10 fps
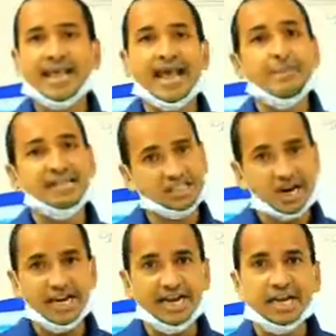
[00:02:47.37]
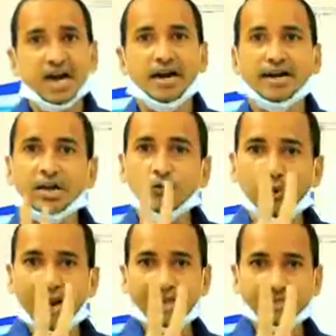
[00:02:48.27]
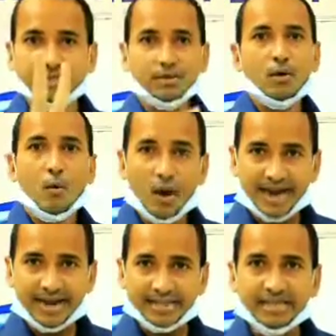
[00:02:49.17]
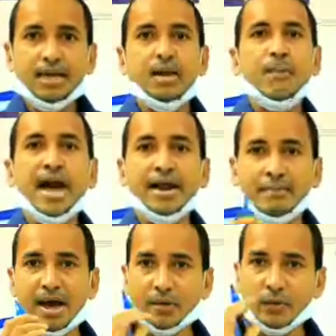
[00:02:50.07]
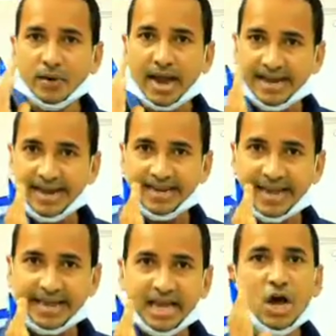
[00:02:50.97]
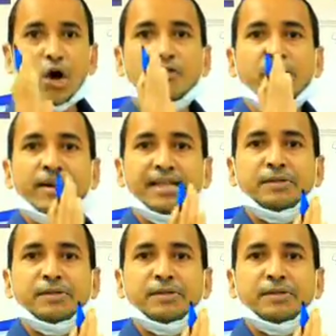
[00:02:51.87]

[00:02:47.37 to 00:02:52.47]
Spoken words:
can be studied under two headings. One is pharmacokinetic, other is